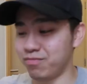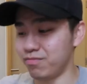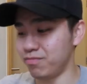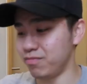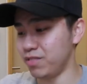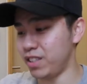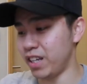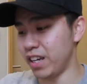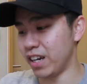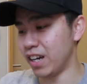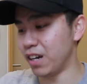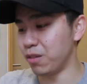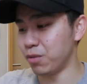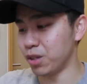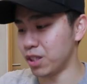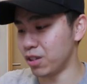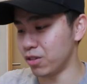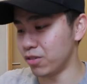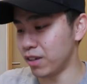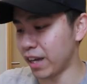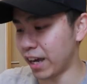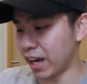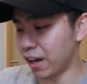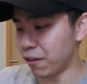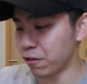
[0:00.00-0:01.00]
Yeah, we
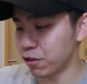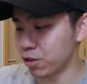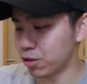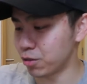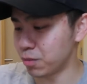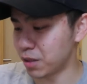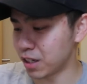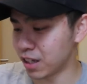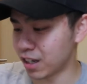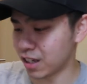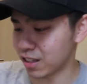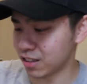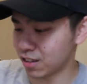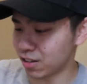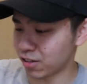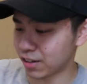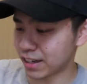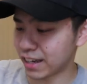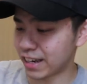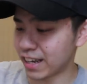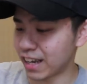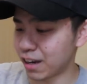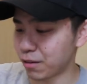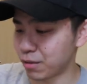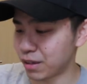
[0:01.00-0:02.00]
don't have to because look
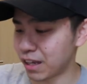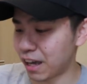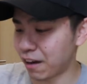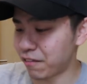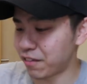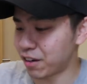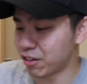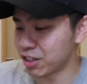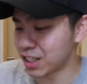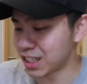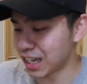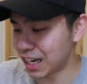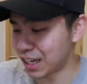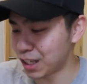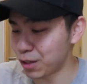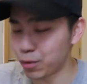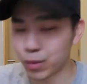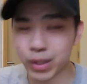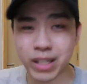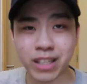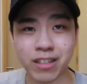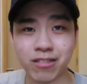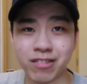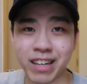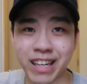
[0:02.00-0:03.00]
at that, we have our shiny
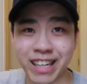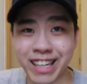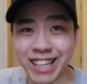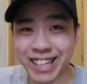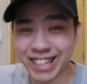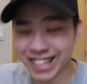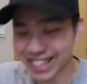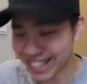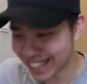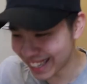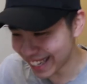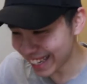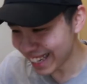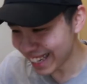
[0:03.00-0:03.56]
Weedle right here.